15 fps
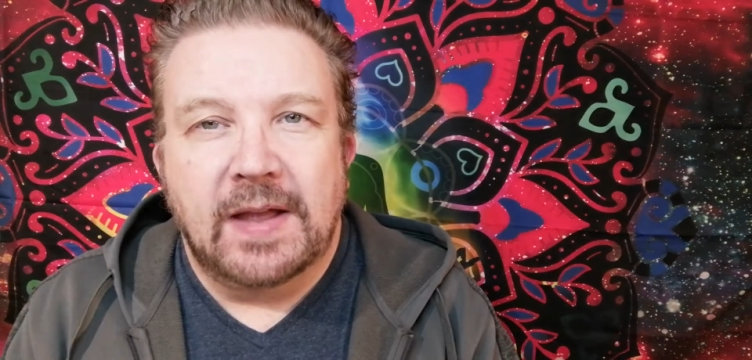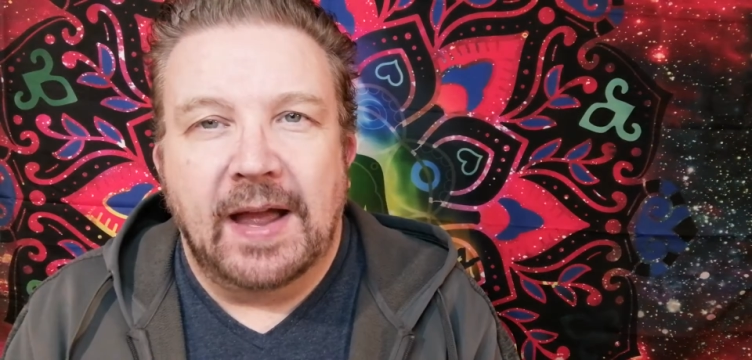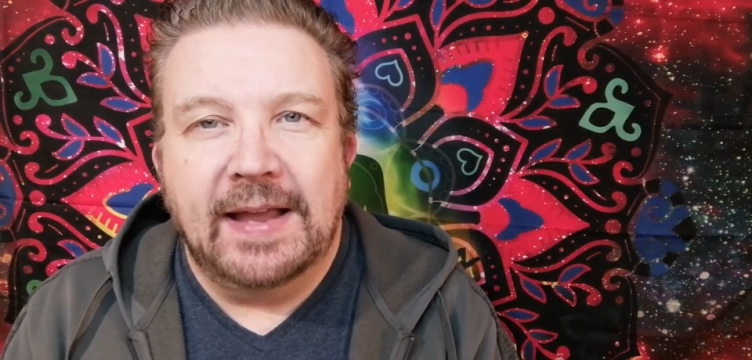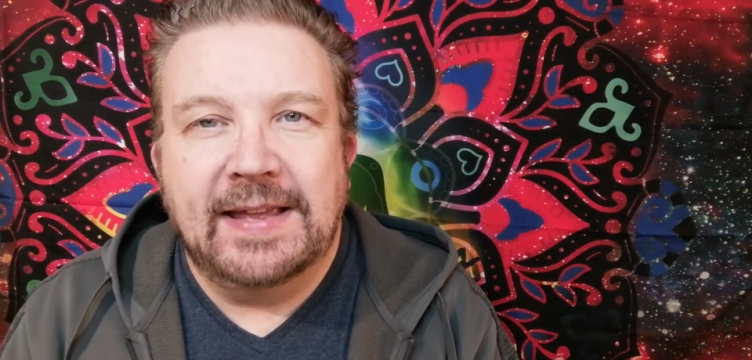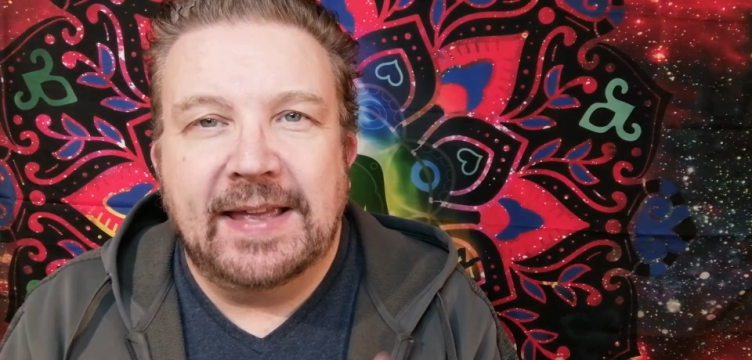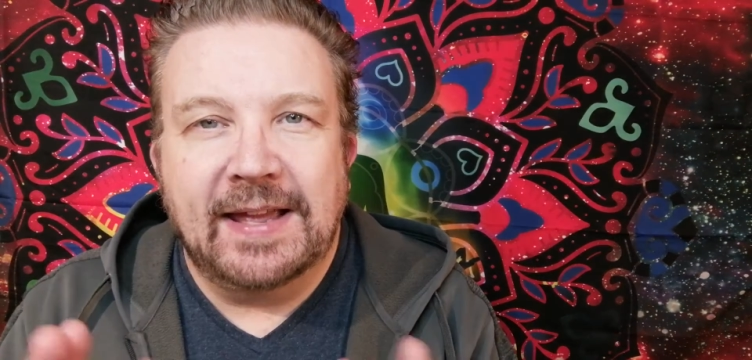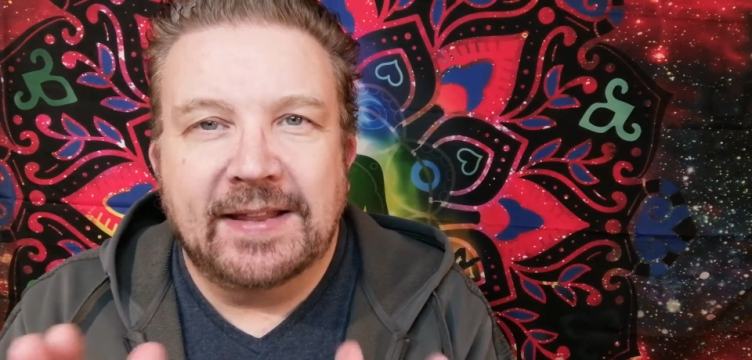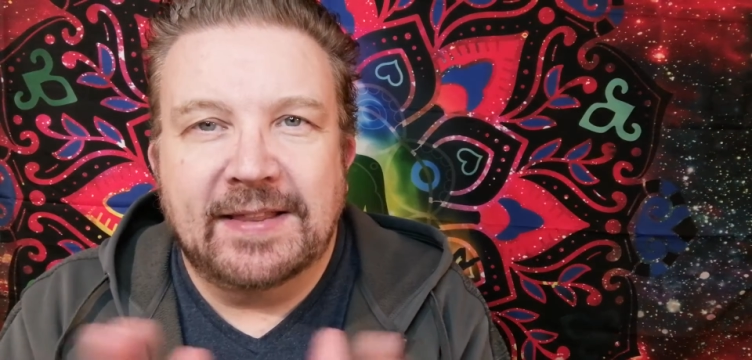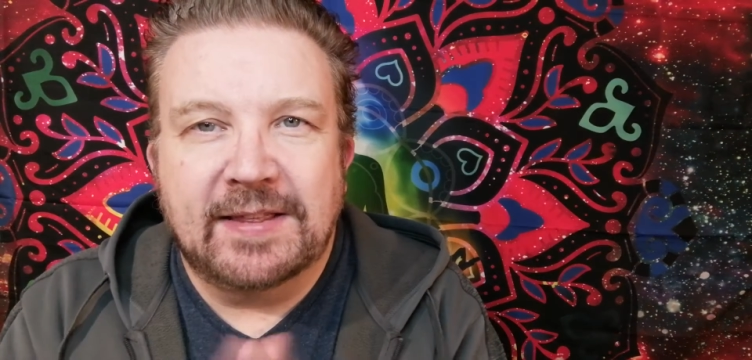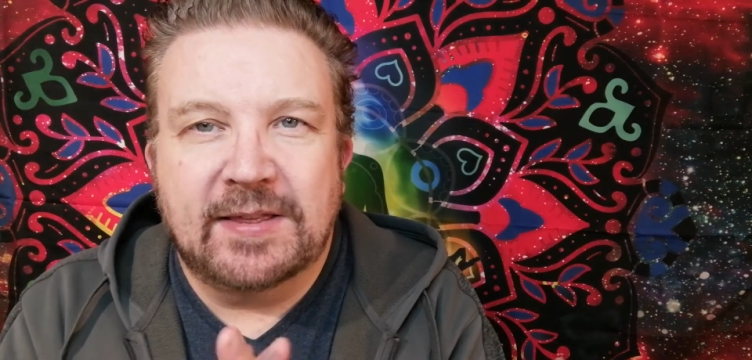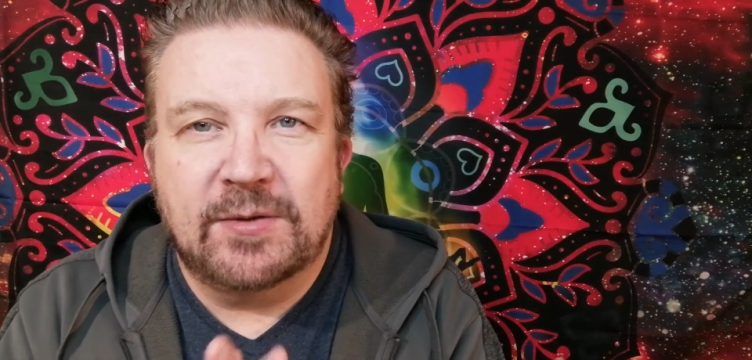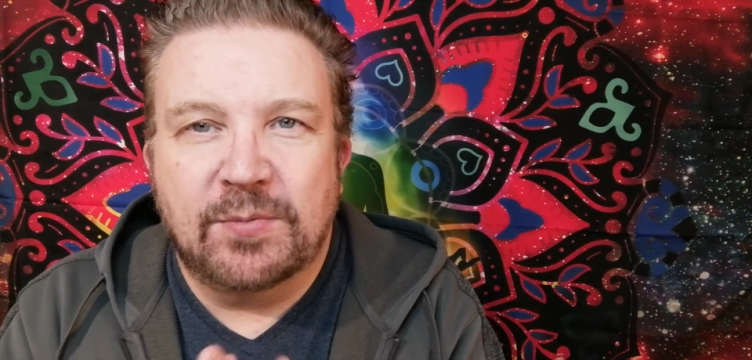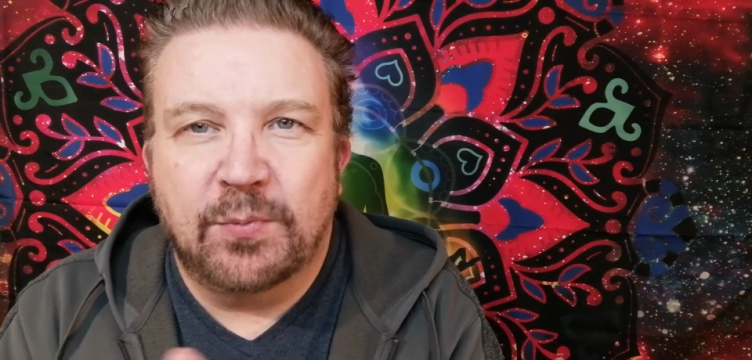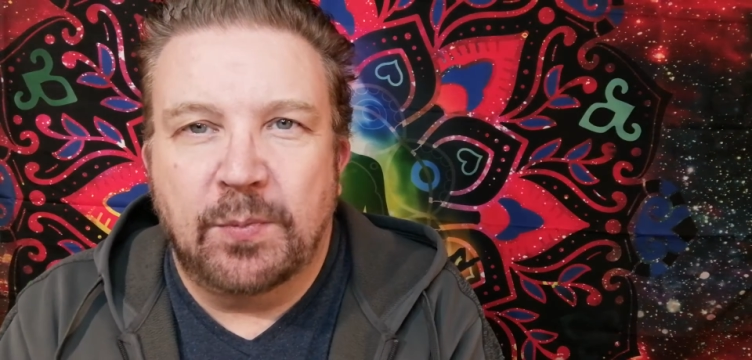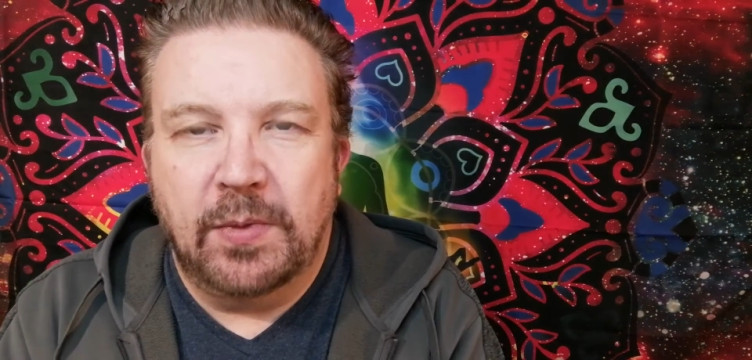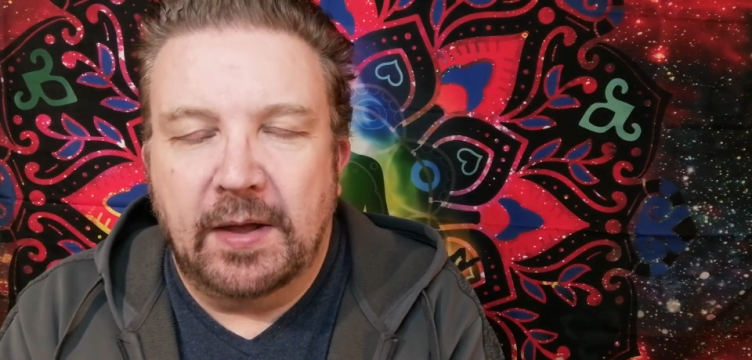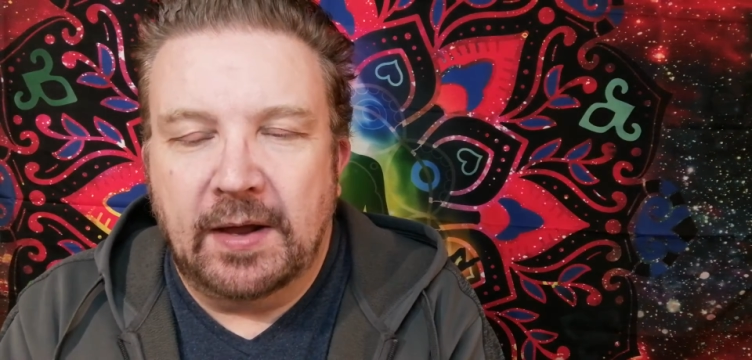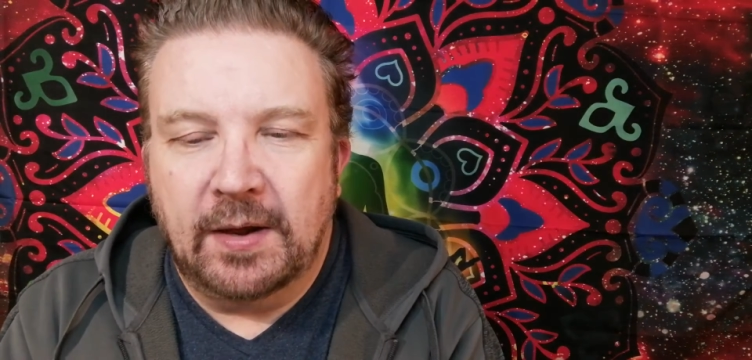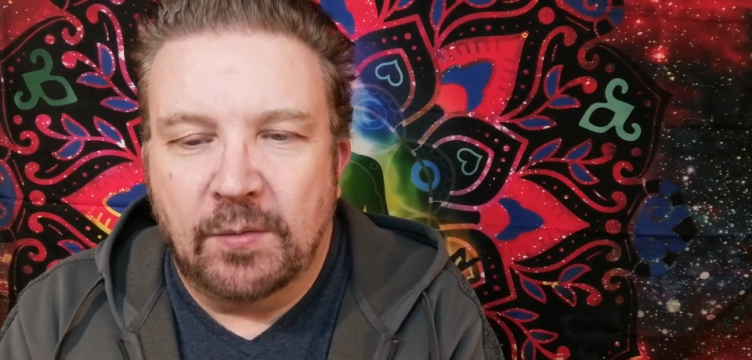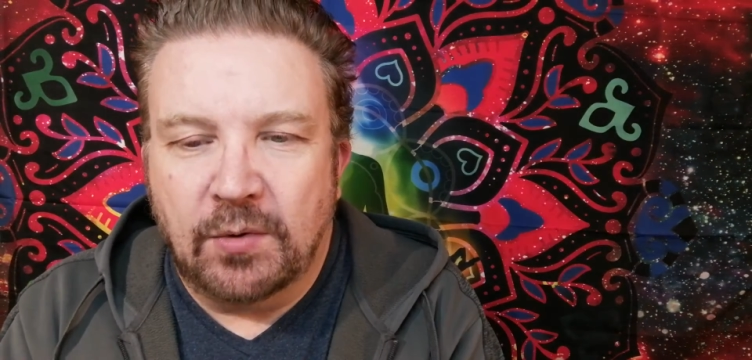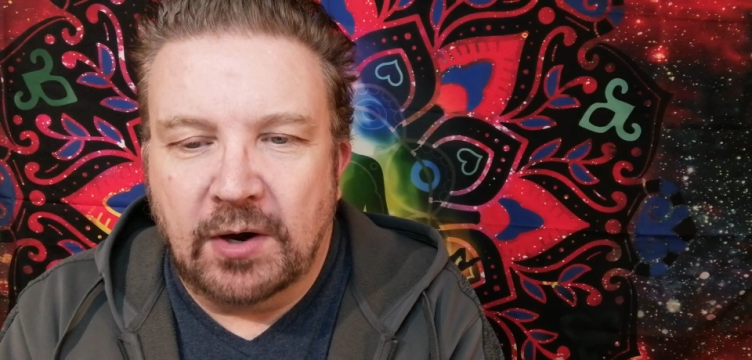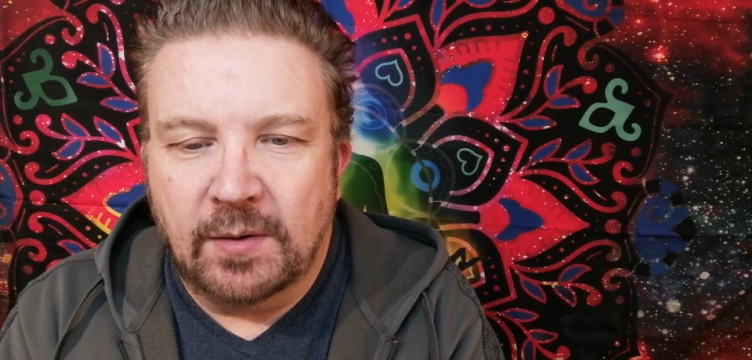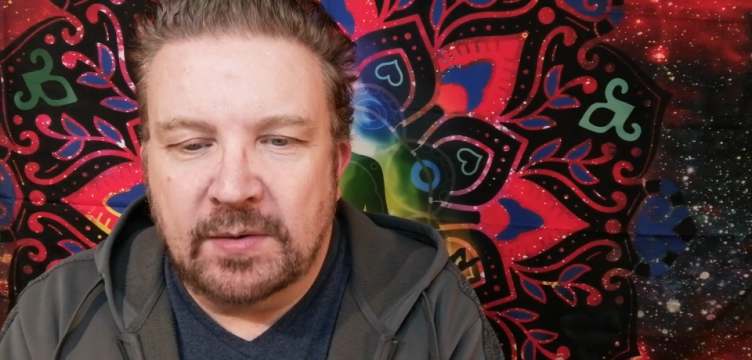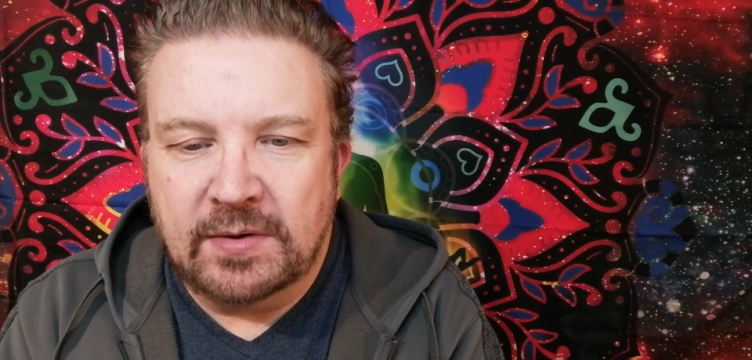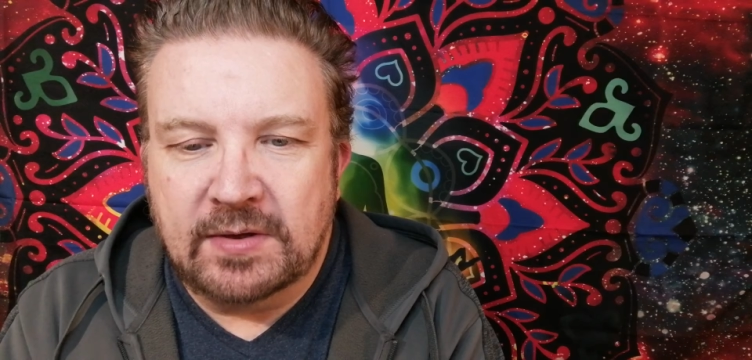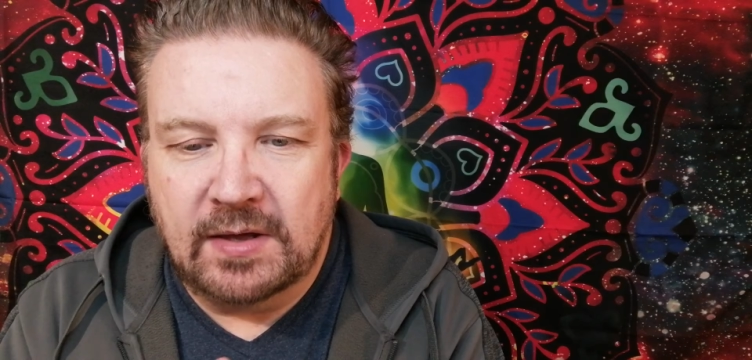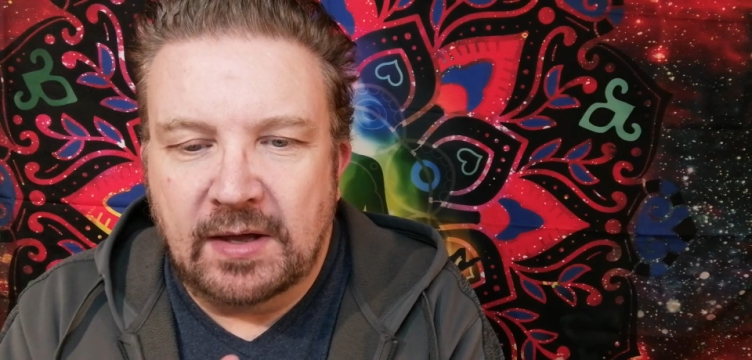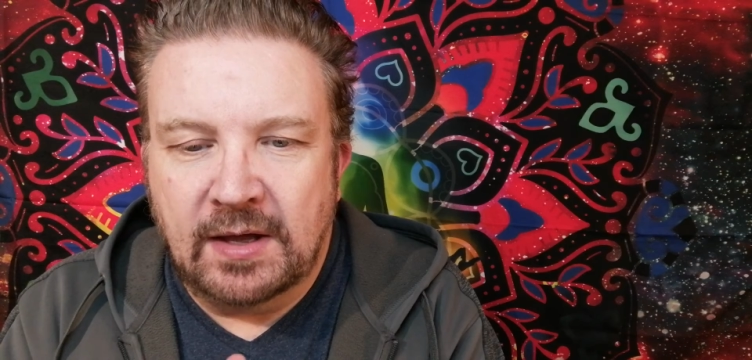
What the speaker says: again, this is what I was